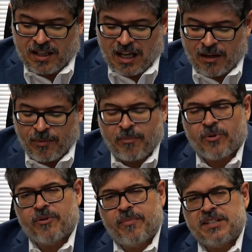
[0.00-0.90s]
And
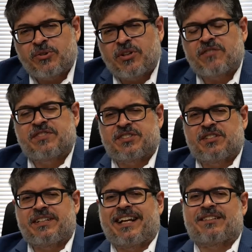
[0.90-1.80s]
remember, make sure the
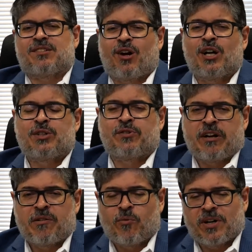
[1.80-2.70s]
facility is large for
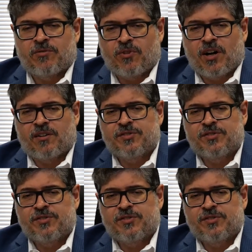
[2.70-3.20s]
everyone involved.